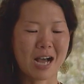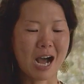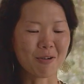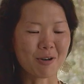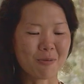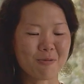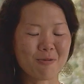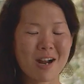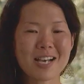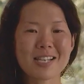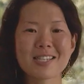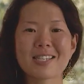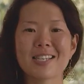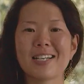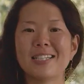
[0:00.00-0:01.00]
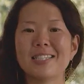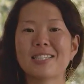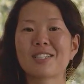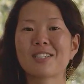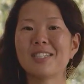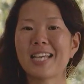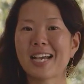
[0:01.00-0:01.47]
Our breath
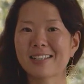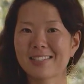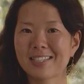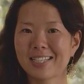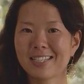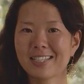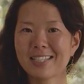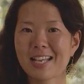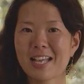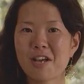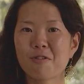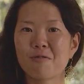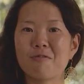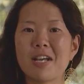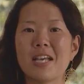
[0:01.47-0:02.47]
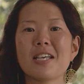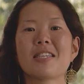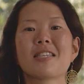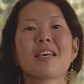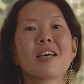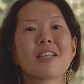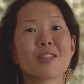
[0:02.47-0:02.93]
is connecting
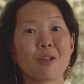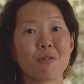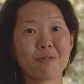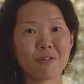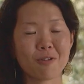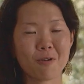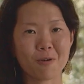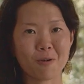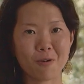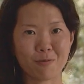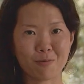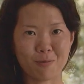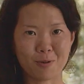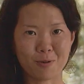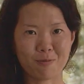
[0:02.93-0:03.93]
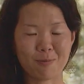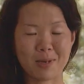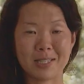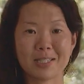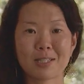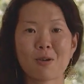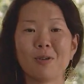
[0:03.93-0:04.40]
with the flow of
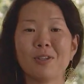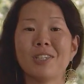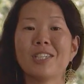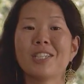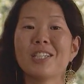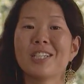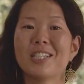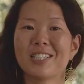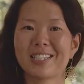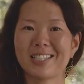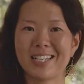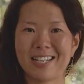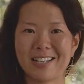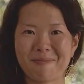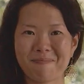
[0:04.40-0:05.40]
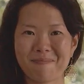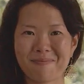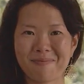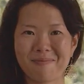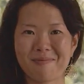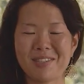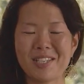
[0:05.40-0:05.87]
movement continuously.
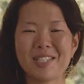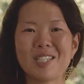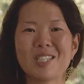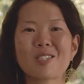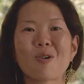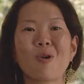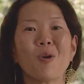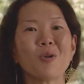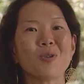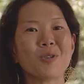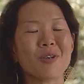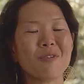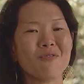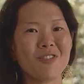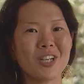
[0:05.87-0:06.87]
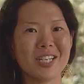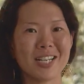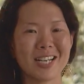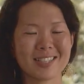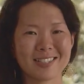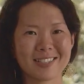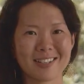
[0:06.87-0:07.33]
This is called
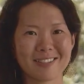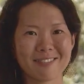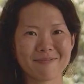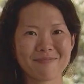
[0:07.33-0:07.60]
vinyasa.